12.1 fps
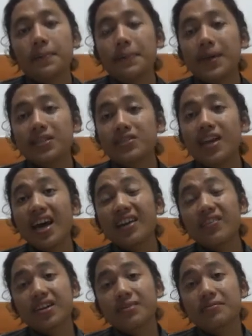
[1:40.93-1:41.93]
Phase
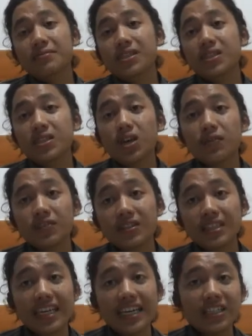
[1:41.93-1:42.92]
diagram is
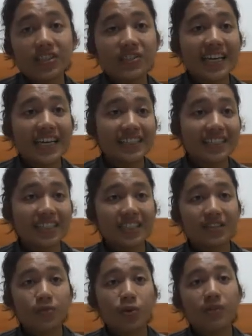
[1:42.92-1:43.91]
often associated
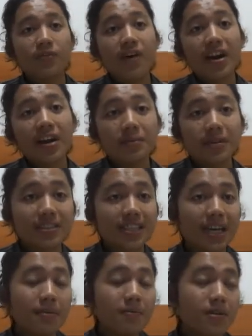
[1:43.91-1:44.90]
with variable
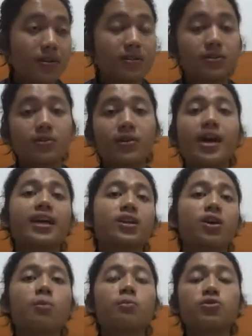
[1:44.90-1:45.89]
temperature
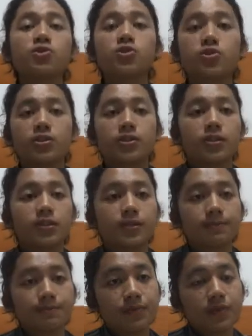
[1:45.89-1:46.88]
and composition.
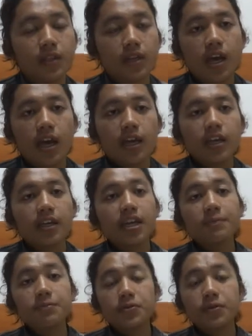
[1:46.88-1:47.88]

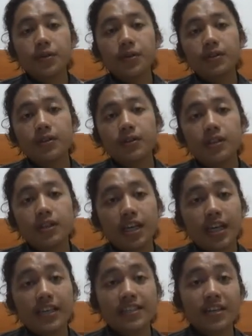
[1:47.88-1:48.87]
Gibbs rule
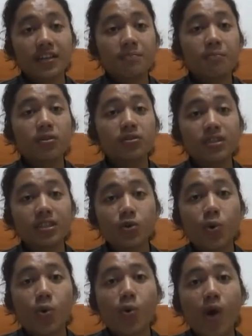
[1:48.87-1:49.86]
is an
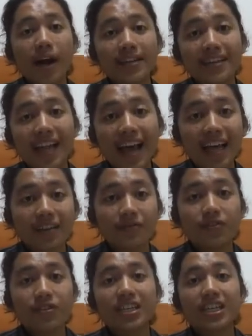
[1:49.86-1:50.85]
important guideline
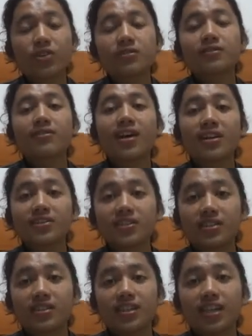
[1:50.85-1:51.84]
for the
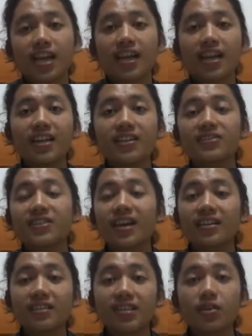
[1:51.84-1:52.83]
construction and
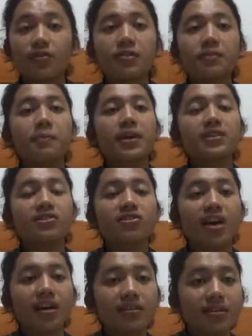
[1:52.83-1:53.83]
understanding of the phase
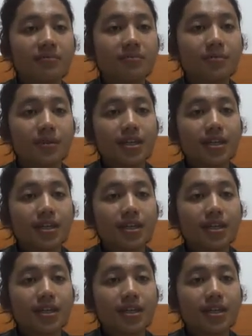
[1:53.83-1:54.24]
diagram.